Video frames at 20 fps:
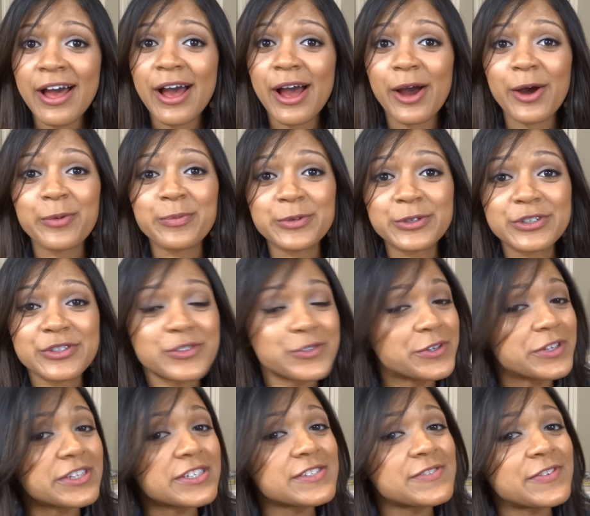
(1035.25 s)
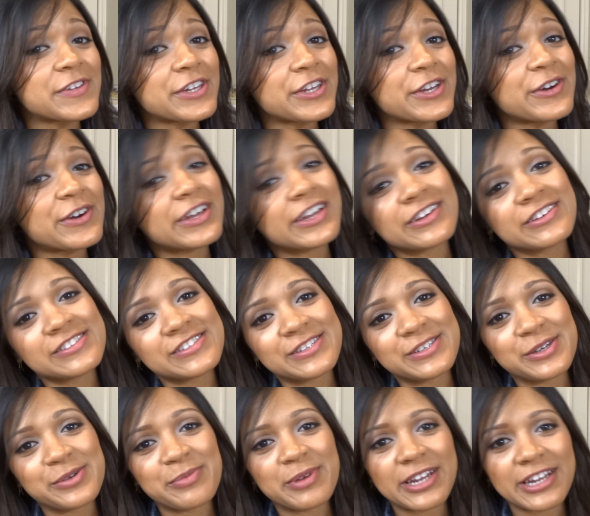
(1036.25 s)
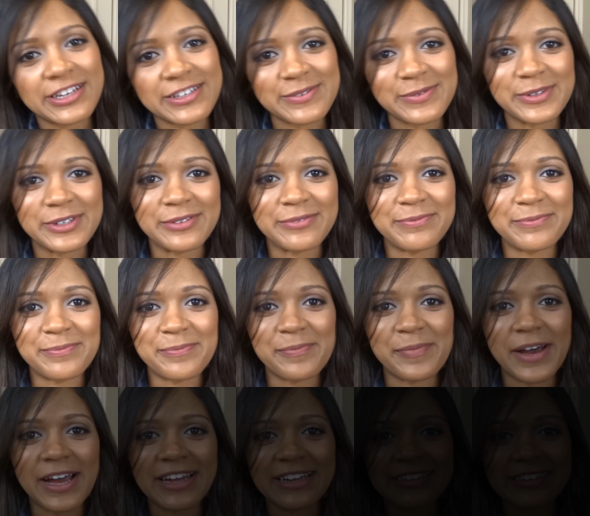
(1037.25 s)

I hope you enjoyed this video, and I'll see you in my next one. Bye.